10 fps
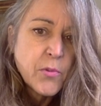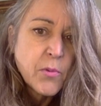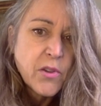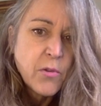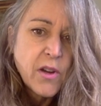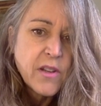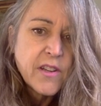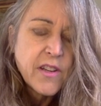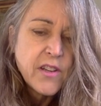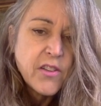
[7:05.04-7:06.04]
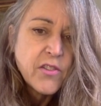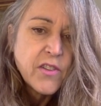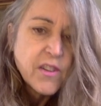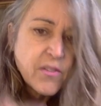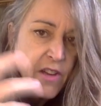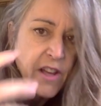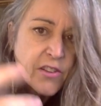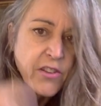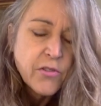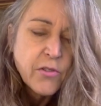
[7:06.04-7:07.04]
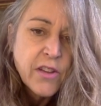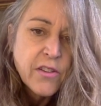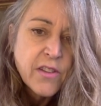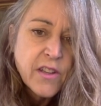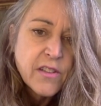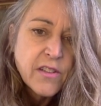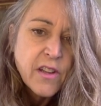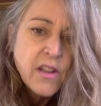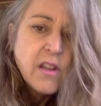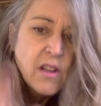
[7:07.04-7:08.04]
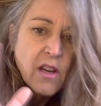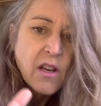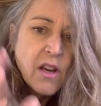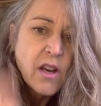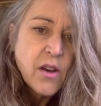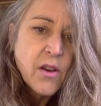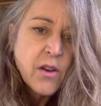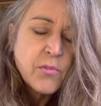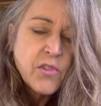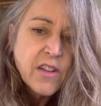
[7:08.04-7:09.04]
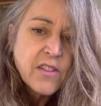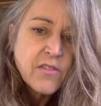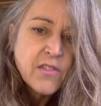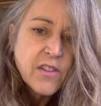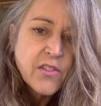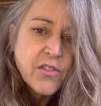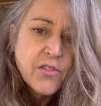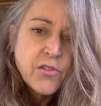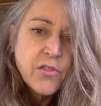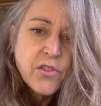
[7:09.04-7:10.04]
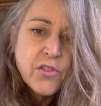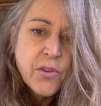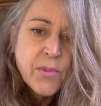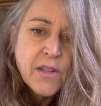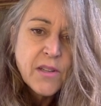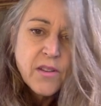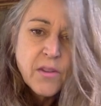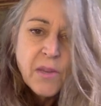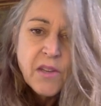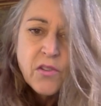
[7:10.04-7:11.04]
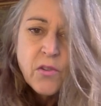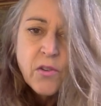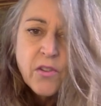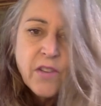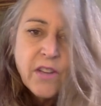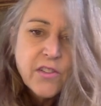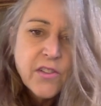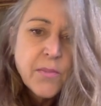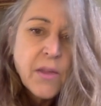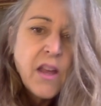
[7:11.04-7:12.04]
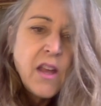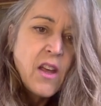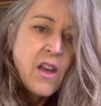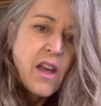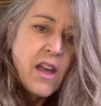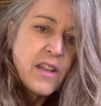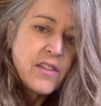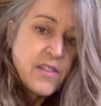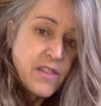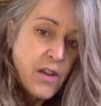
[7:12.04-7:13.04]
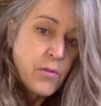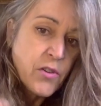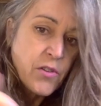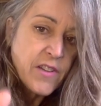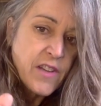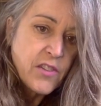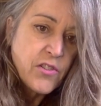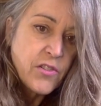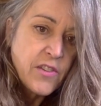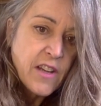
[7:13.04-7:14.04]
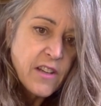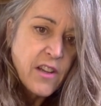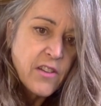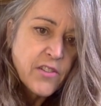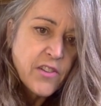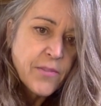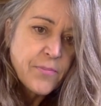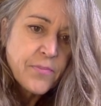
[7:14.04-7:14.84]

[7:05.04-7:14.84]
with quality, using value rather than uh, objectiveness to determine the best course of action. And now we're going down to technology.